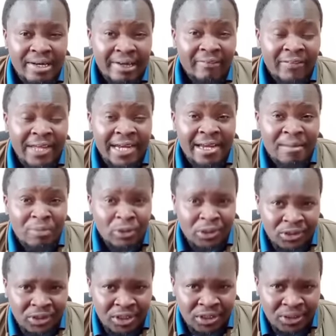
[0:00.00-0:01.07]
their
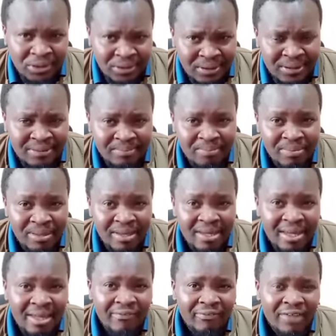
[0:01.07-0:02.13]
demonstrations,
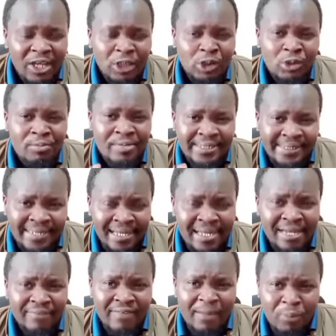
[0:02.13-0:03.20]
they should be
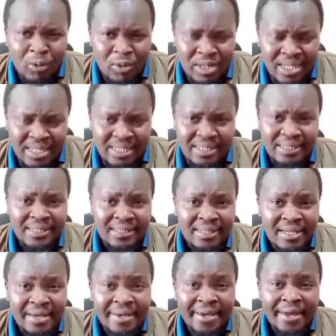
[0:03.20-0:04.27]
telling the
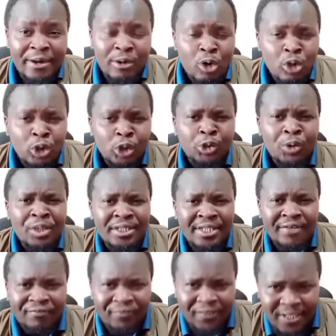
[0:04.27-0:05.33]
police not to
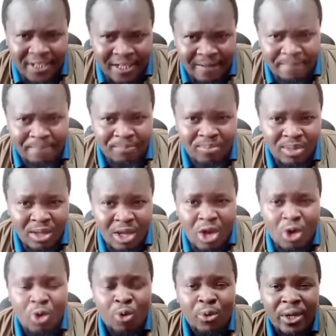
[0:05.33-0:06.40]
interfere
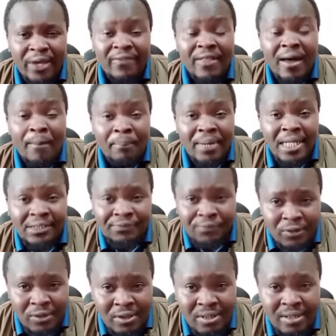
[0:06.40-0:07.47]
with the
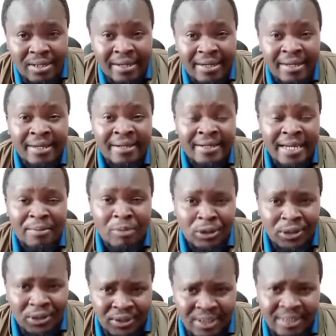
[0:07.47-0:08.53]
peaceful
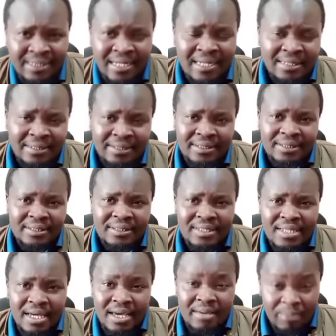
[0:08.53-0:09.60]
demonstrators.
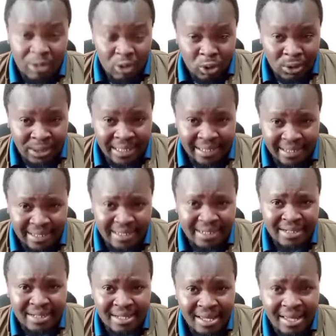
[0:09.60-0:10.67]
Because
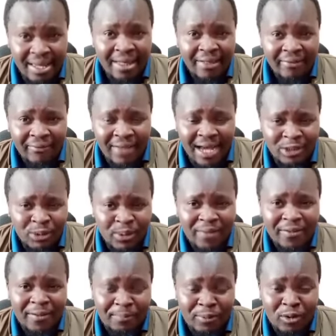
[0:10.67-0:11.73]
again, that's where
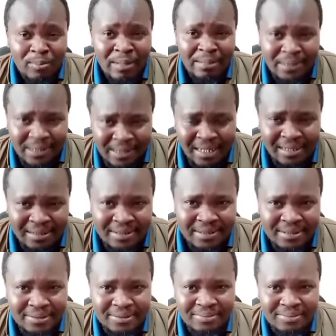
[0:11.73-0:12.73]
the problem starts.